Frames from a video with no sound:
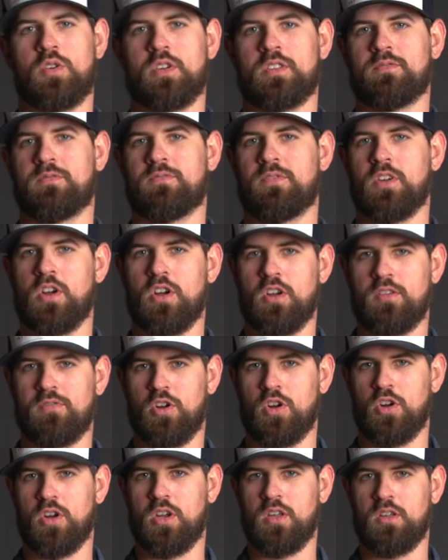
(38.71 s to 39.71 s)
it's very,
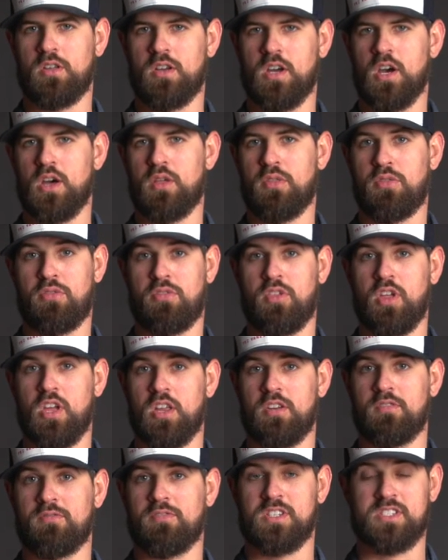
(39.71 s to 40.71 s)
very uh,
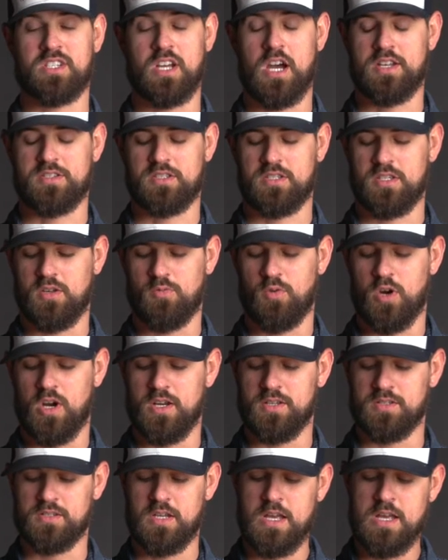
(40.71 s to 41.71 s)
thin
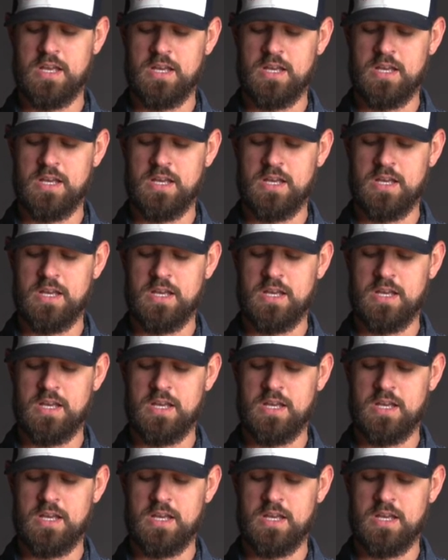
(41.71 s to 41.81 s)
viscosity-wise.